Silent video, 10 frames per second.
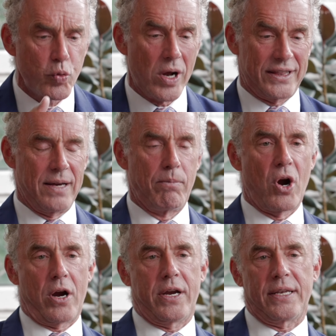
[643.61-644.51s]
what the
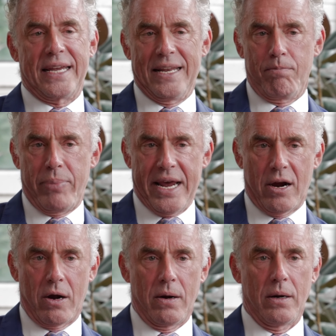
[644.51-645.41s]
market can
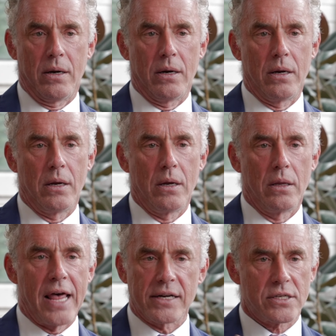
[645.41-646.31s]
bear.
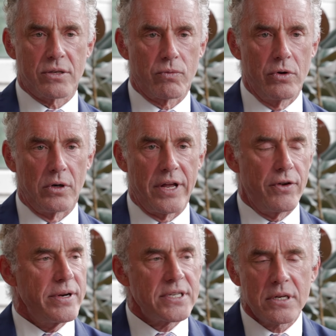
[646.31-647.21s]
That's the rule. And
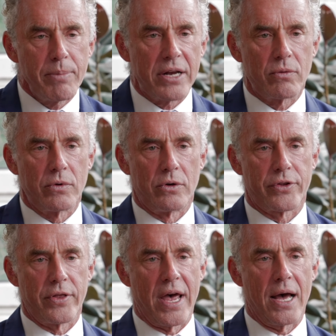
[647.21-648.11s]
there isn't a better rule
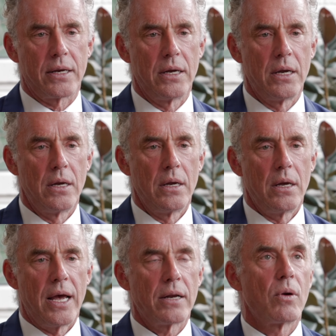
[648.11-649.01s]
than that.
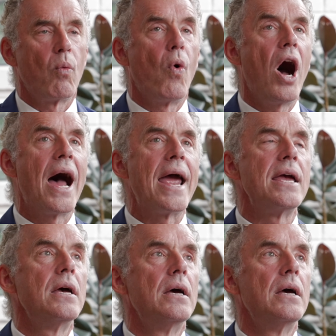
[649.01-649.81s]
And why?